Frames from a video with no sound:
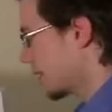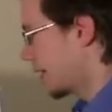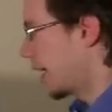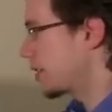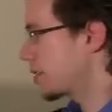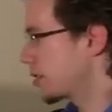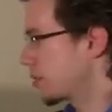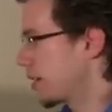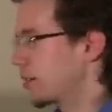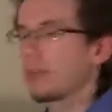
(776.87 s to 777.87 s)
the answer is
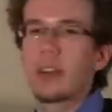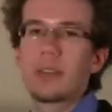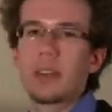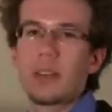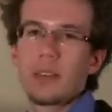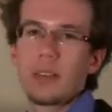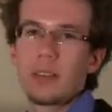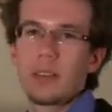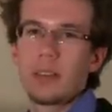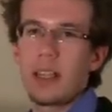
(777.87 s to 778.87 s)
right in front of you.
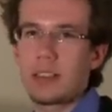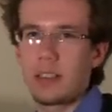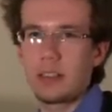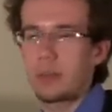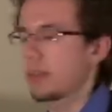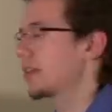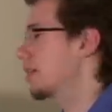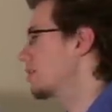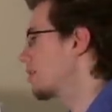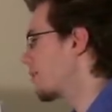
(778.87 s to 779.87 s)
That's how simple it
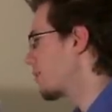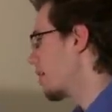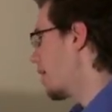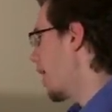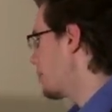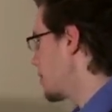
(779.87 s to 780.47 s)
is. How